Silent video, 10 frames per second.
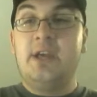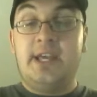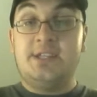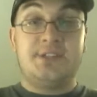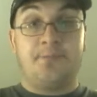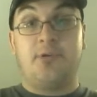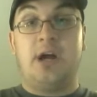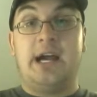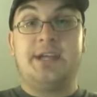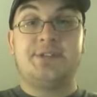he's
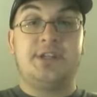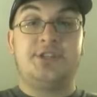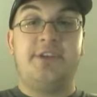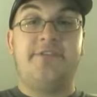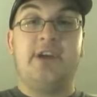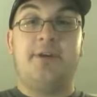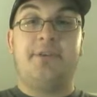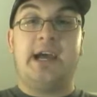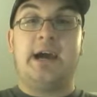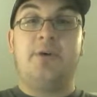surprised that she
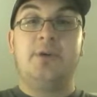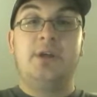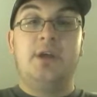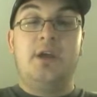found out,